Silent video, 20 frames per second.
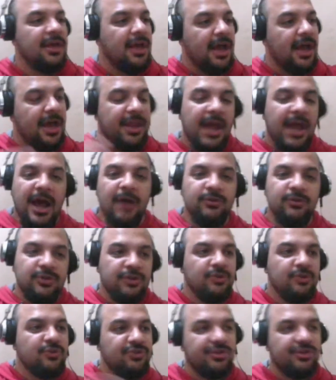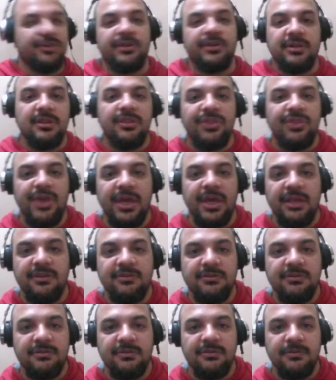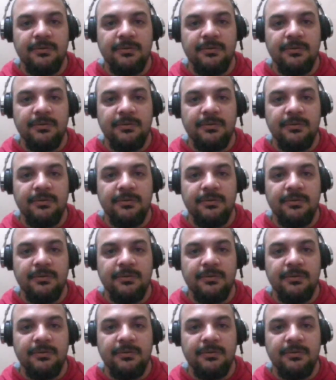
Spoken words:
and how to do certain things.